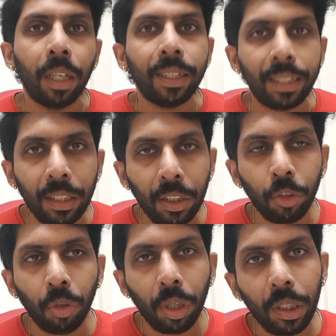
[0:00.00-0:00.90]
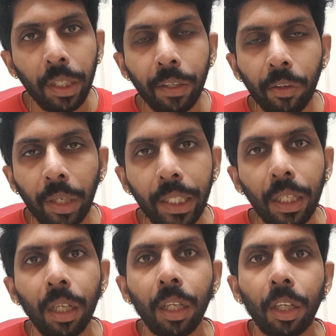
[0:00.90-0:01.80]
Yes, you heard it right.
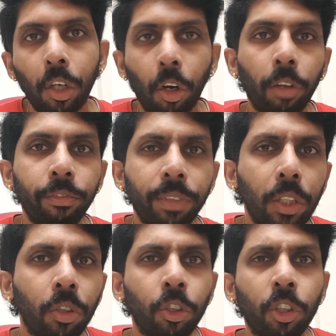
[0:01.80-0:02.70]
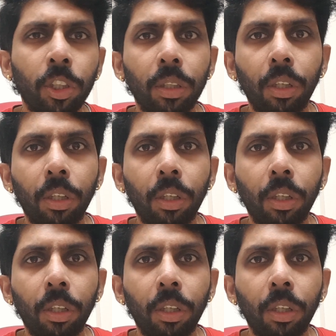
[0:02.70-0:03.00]
A lot of videos,